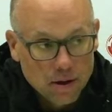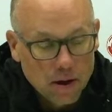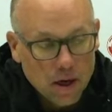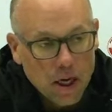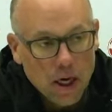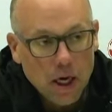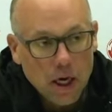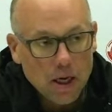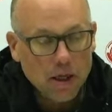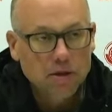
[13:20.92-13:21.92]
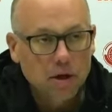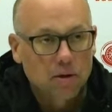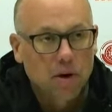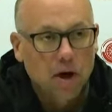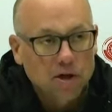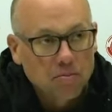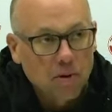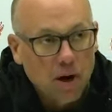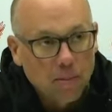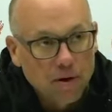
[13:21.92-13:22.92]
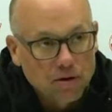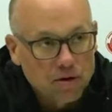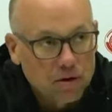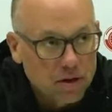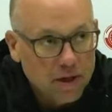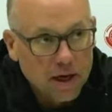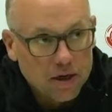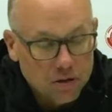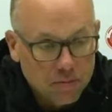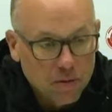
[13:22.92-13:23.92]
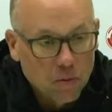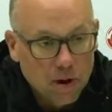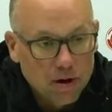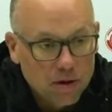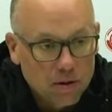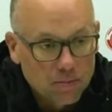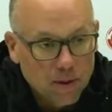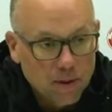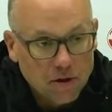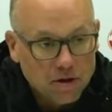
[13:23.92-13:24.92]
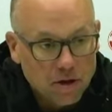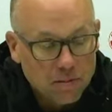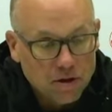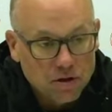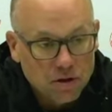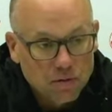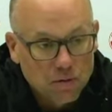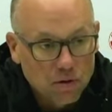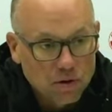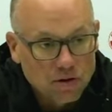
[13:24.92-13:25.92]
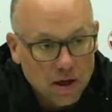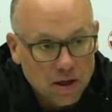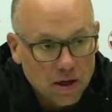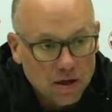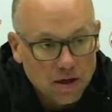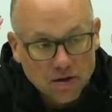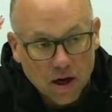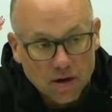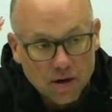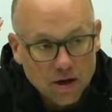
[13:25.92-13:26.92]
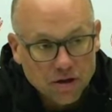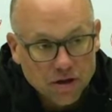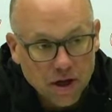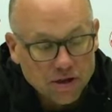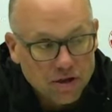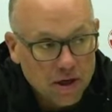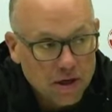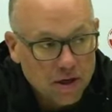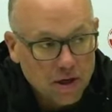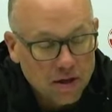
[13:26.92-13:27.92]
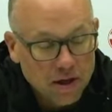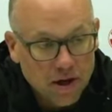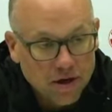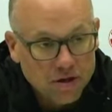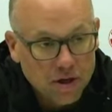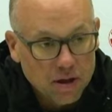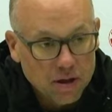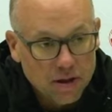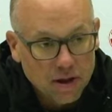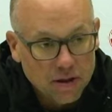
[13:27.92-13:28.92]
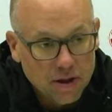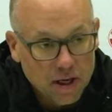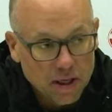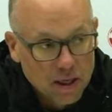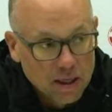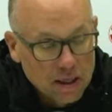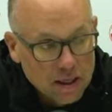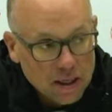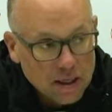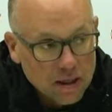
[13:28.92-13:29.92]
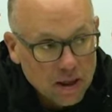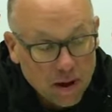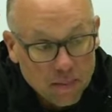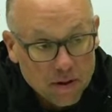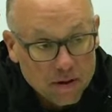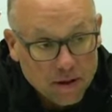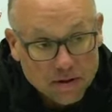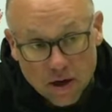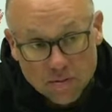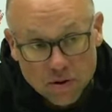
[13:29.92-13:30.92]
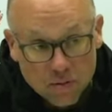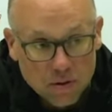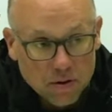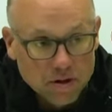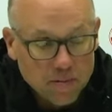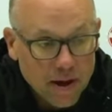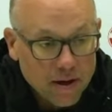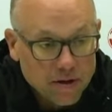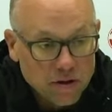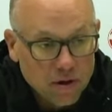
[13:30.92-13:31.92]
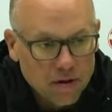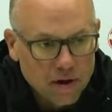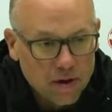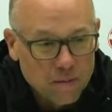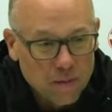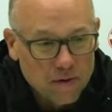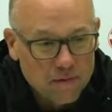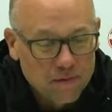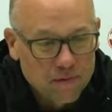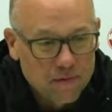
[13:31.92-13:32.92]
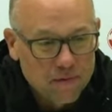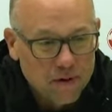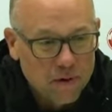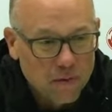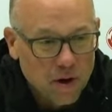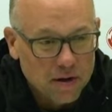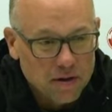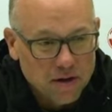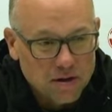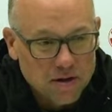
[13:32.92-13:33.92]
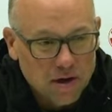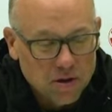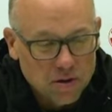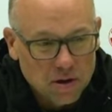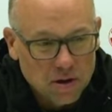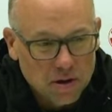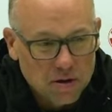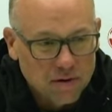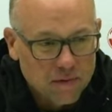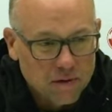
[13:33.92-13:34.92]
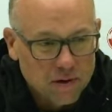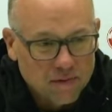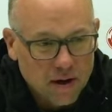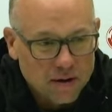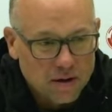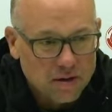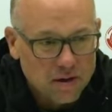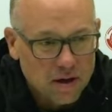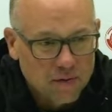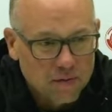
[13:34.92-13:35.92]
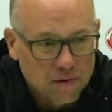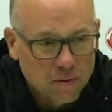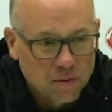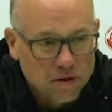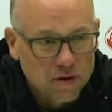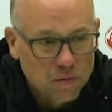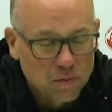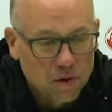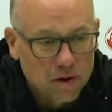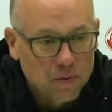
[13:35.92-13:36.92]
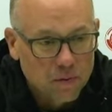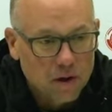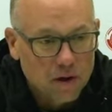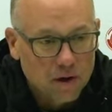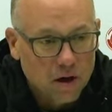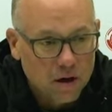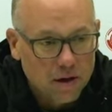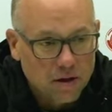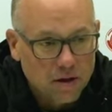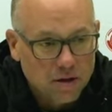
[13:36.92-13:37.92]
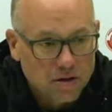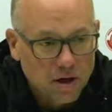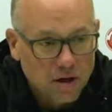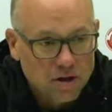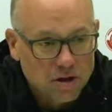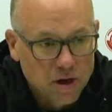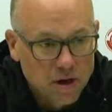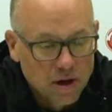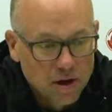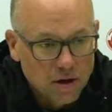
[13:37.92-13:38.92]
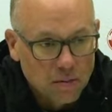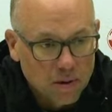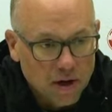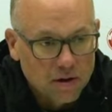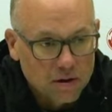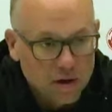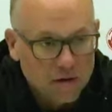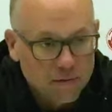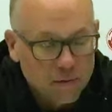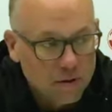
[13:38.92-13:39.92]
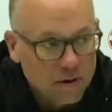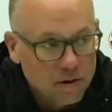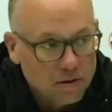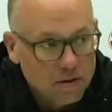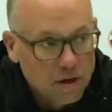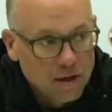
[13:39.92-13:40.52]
That's a good question, Bob. You know, certainly that could be one. You know, maybe you see him in certain roles that he's not had a chance yet in the NHL, and then maybe at times the role expands. You know, I think when Phil Hronek did it in Stetcher, they're a little different in the fact that Phil was still really, really young, and Stetcher's, you know, been in the league a few years.